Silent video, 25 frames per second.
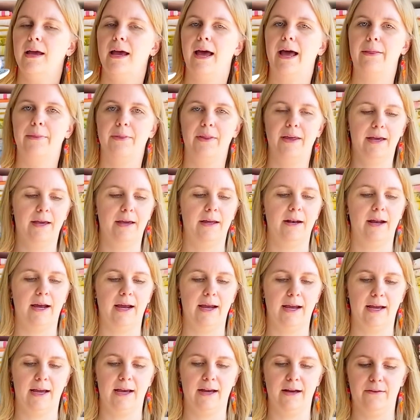And then I
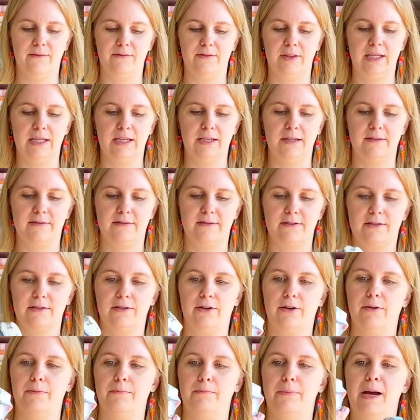have these
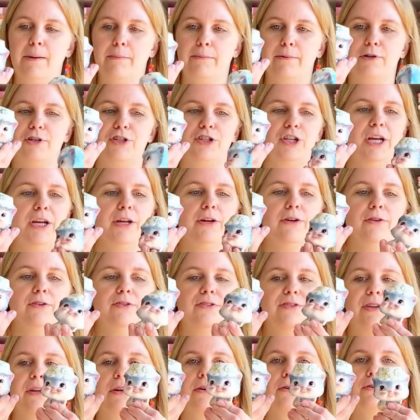salt and pepper
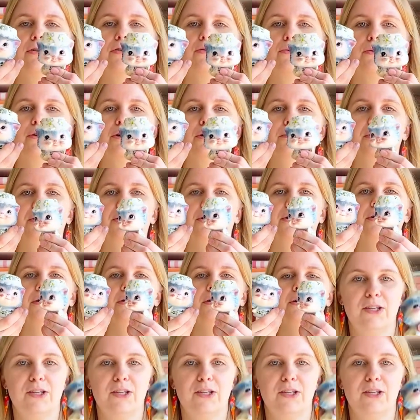shakers that are adorable.